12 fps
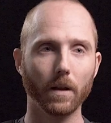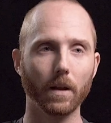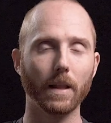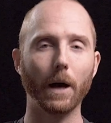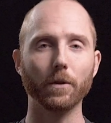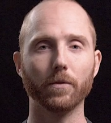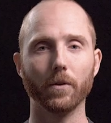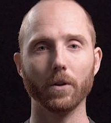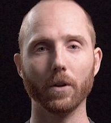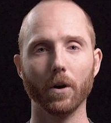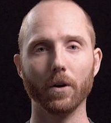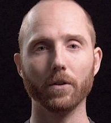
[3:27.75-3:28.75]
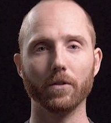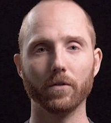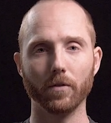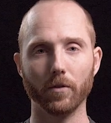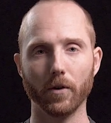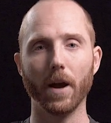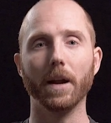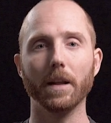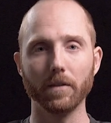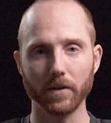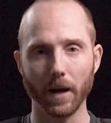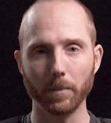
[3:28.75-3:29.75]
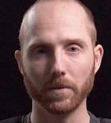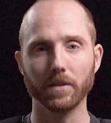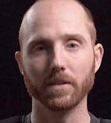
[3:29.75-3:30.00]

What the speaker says: Allows for a large variety of types